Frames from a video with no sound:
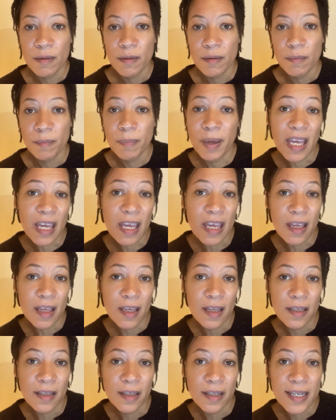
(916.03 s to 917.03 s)
P,
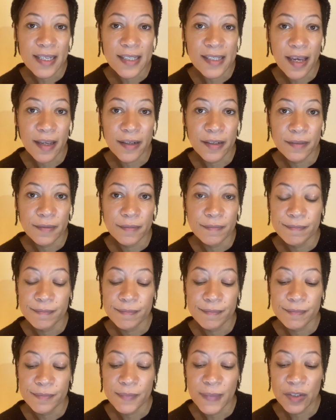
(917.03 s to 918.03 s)
he said,
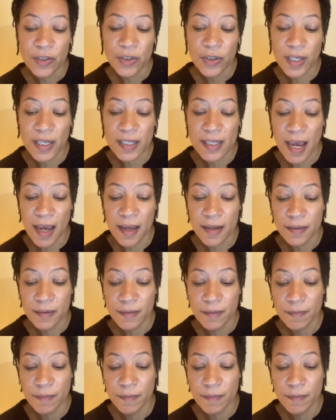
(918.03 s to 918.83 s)
and shook his head.